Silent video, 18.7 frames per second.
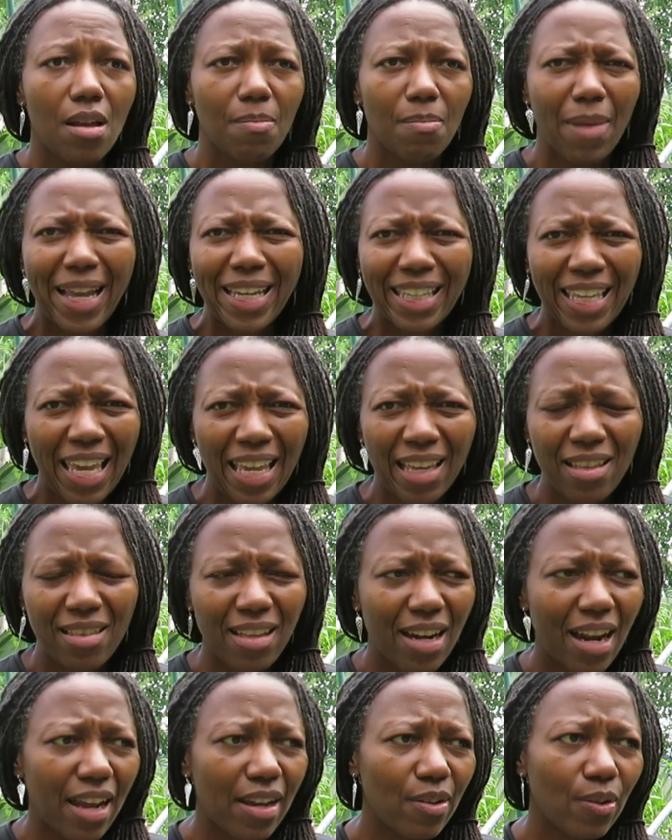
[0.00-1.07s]
My kale
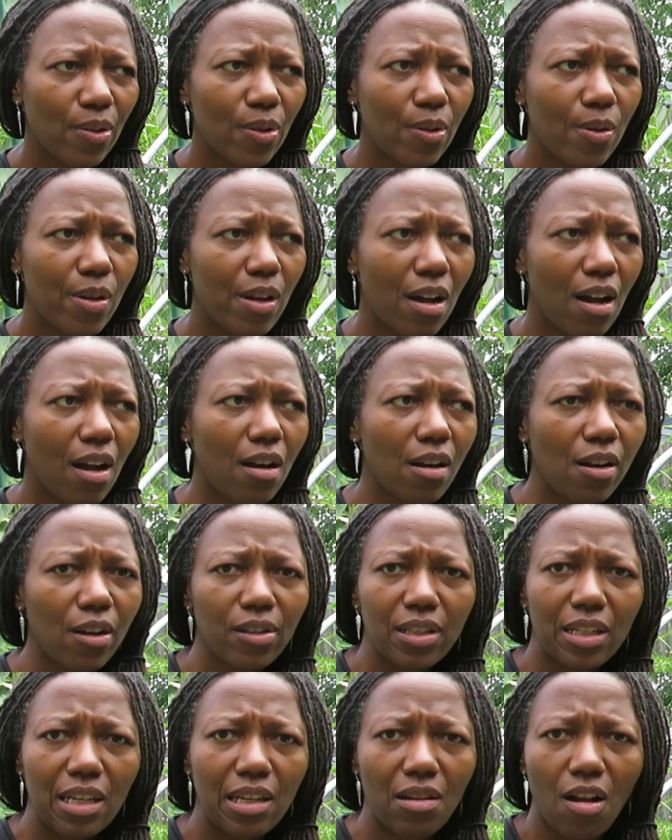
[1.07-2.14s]
that I grew
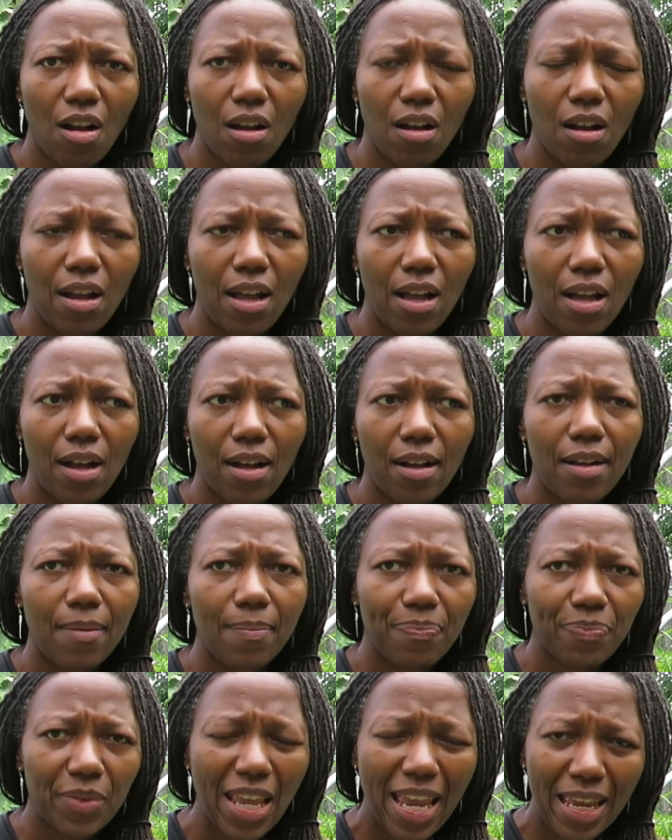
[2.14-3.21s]
early in
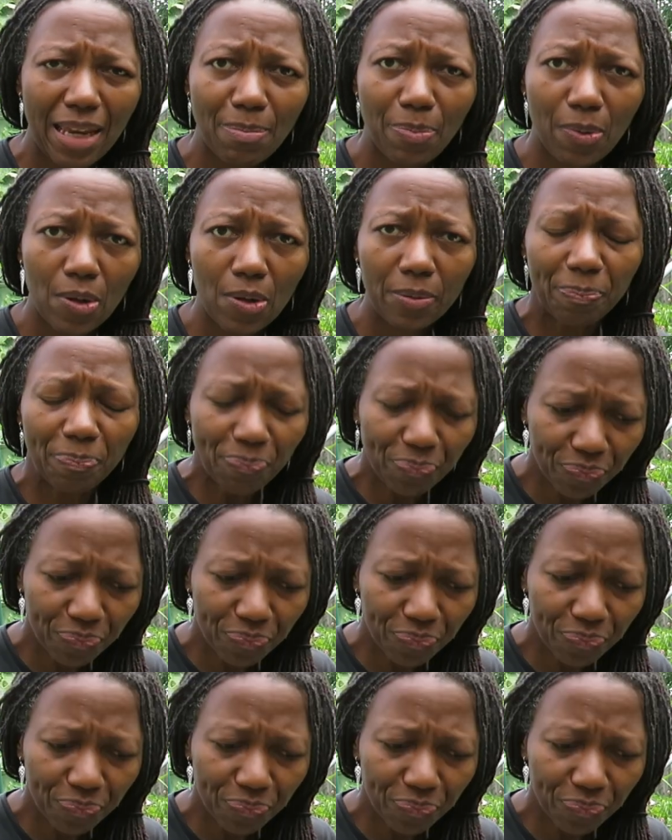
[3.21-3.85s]
April